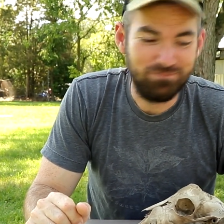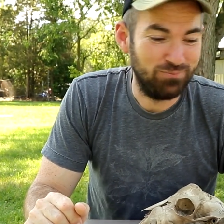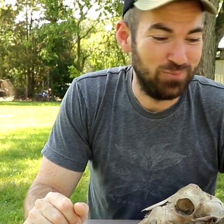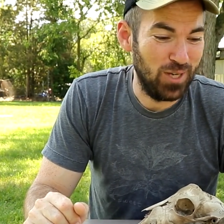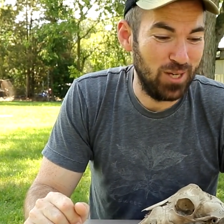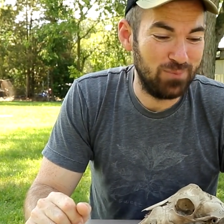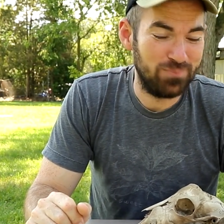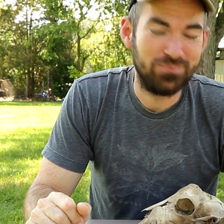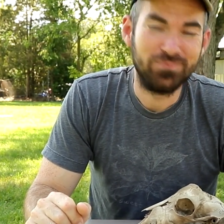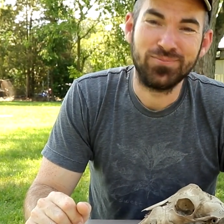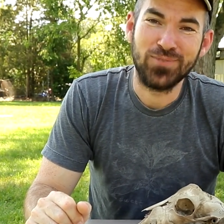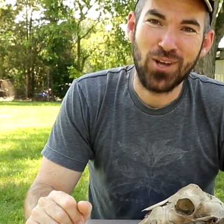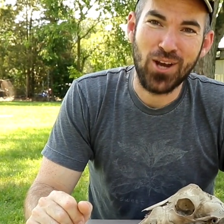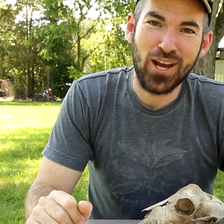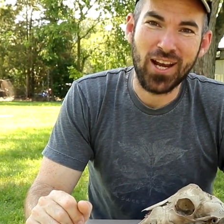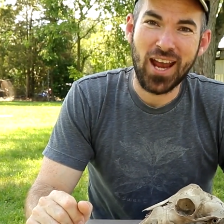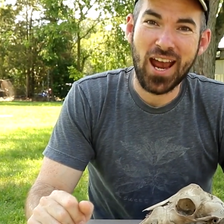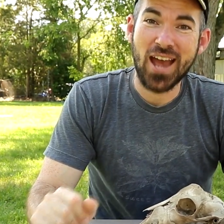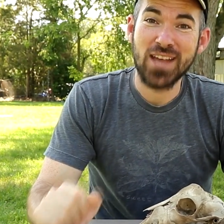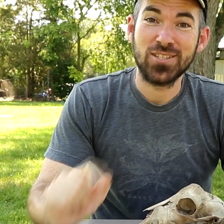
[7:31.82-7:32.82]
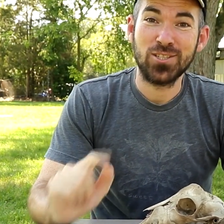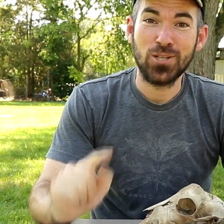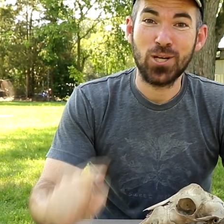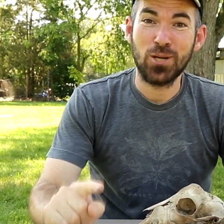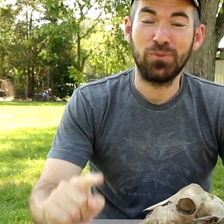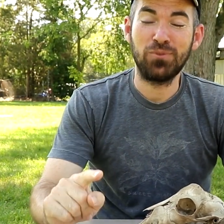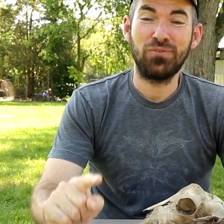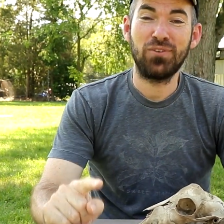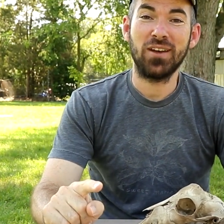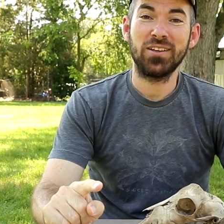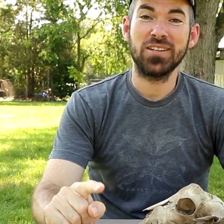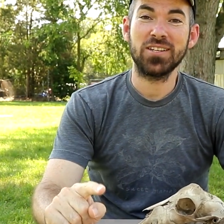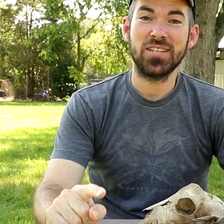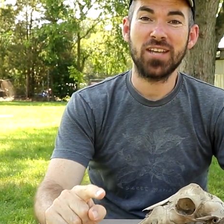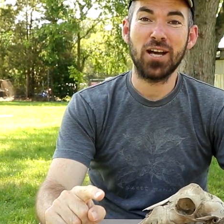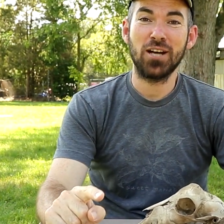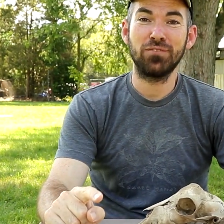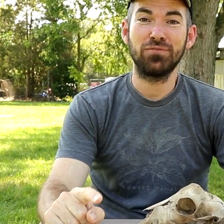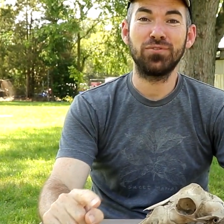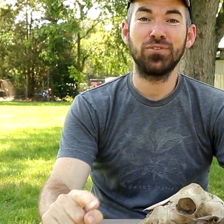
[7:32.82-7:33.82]
But all right guys, hope you found this
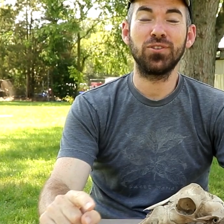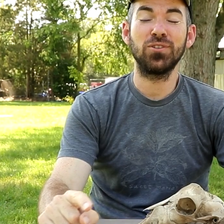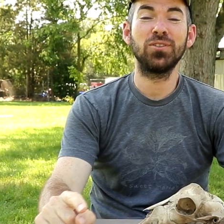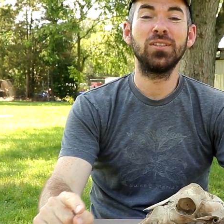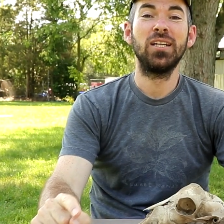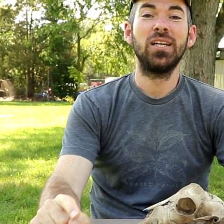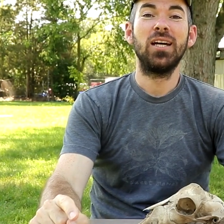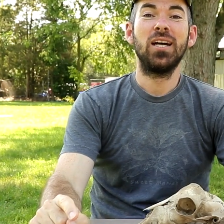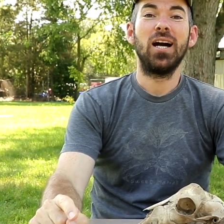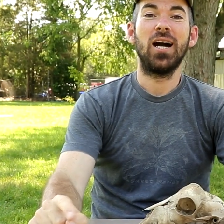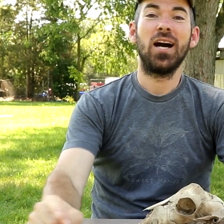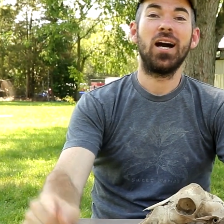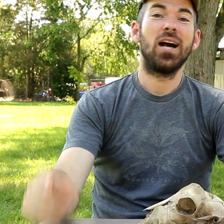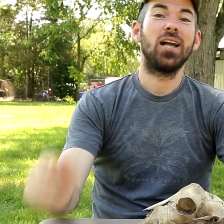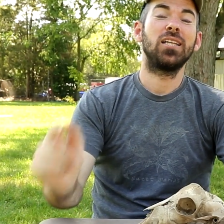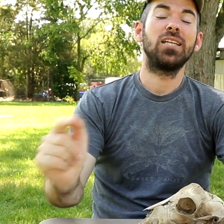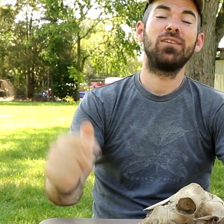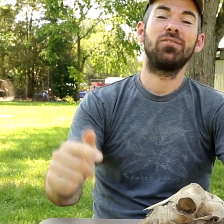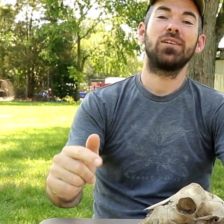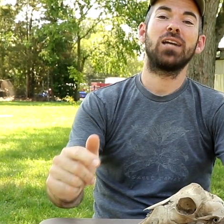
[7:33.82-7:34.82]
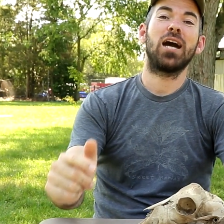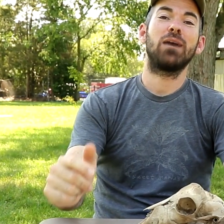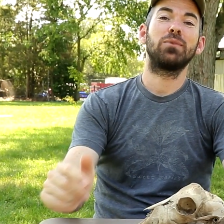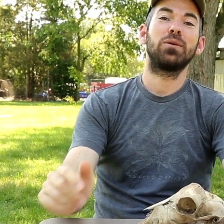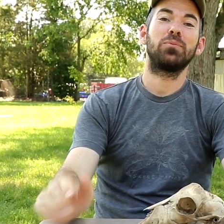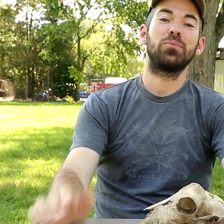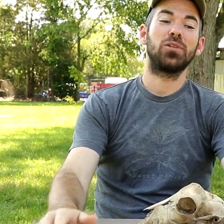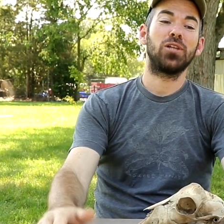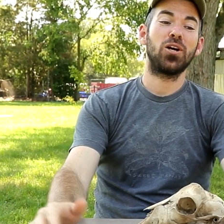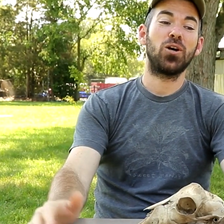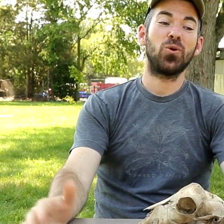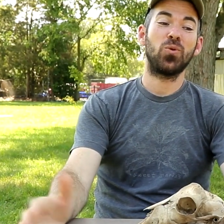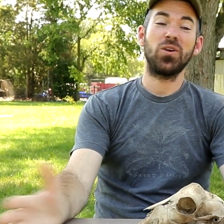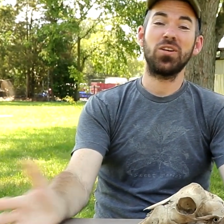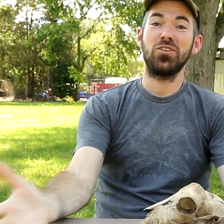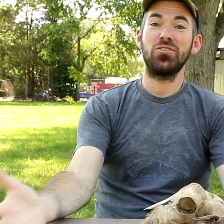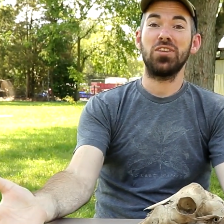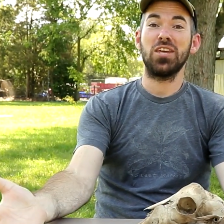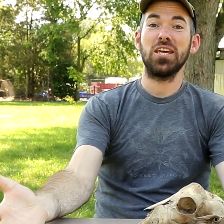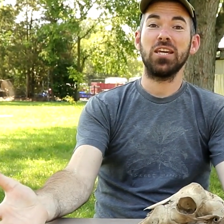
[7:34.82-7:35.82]
helpful. Uh, leave a comment below
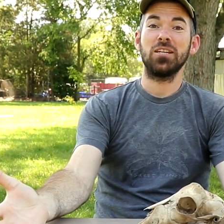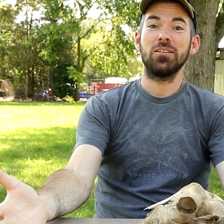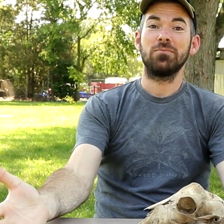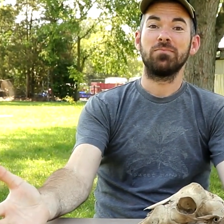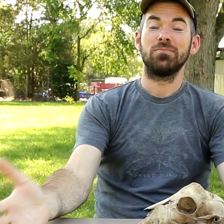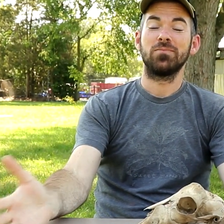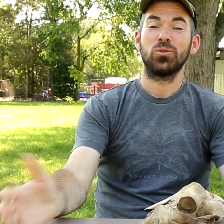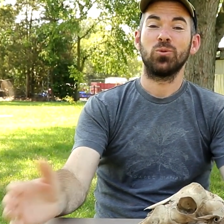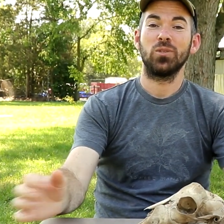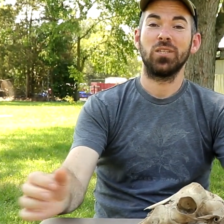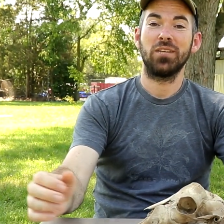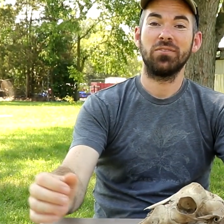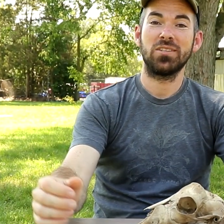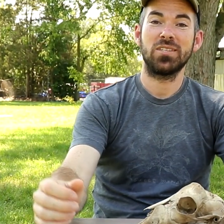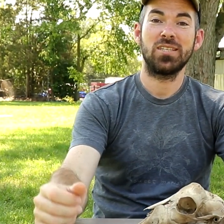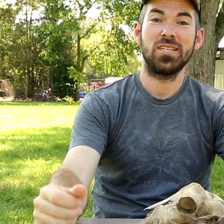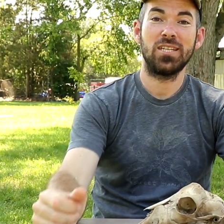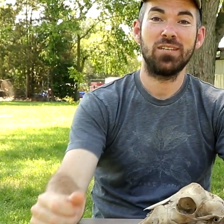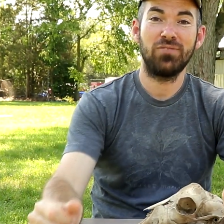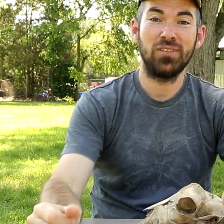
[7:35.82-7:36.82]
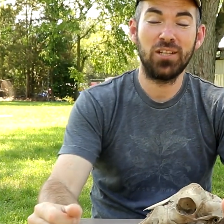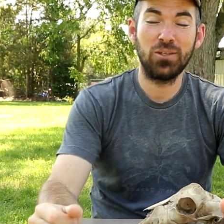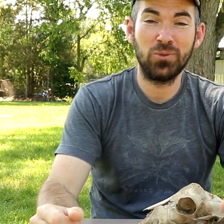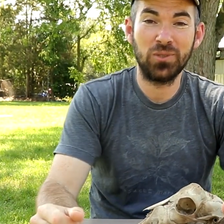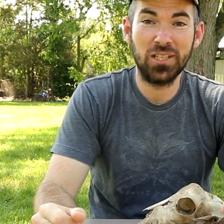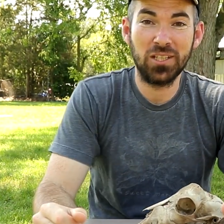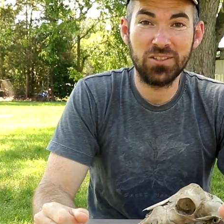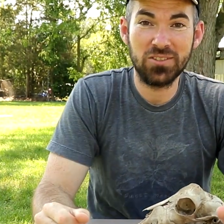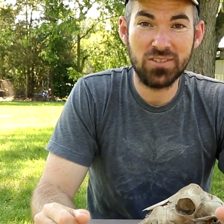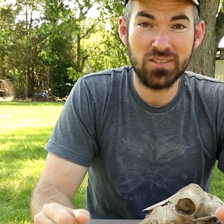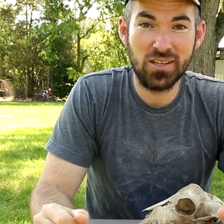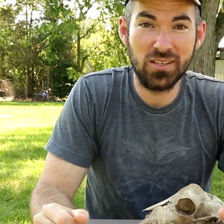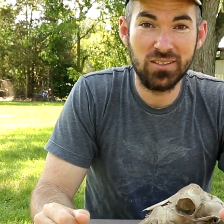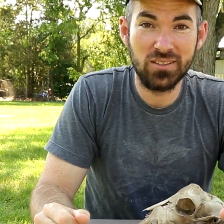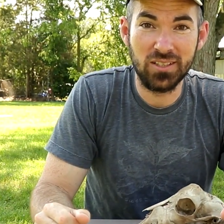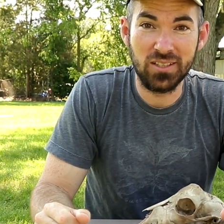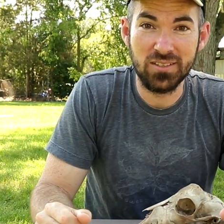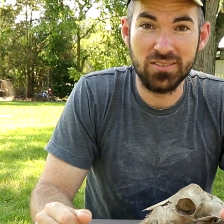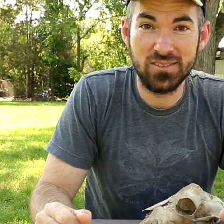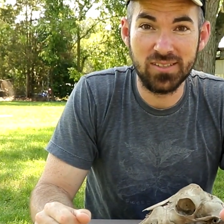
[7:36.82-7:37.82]
what you think. Would love to see if anyone
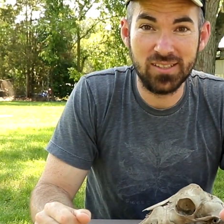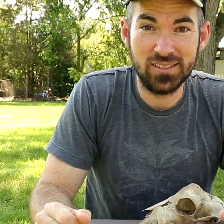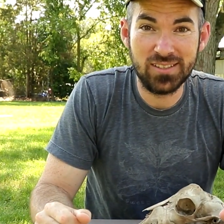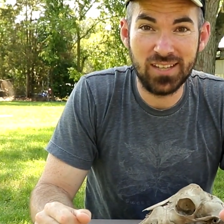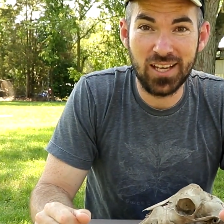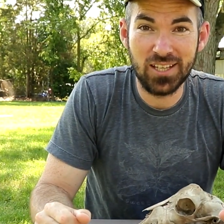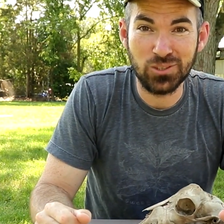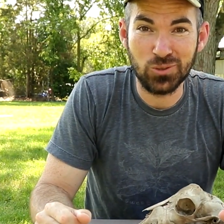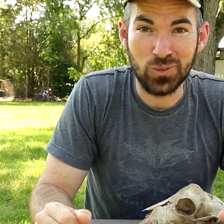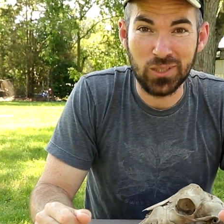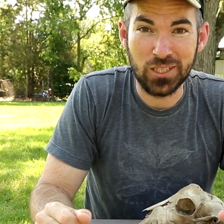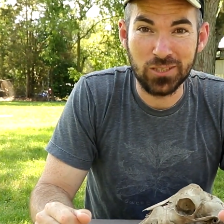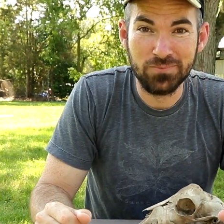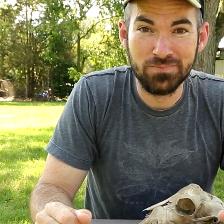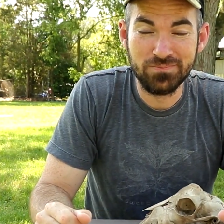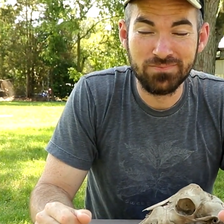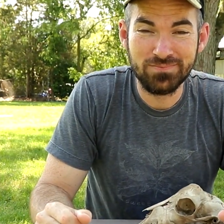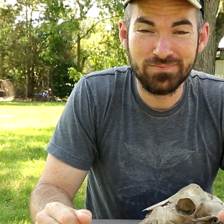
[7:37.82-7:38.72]
else does this as well.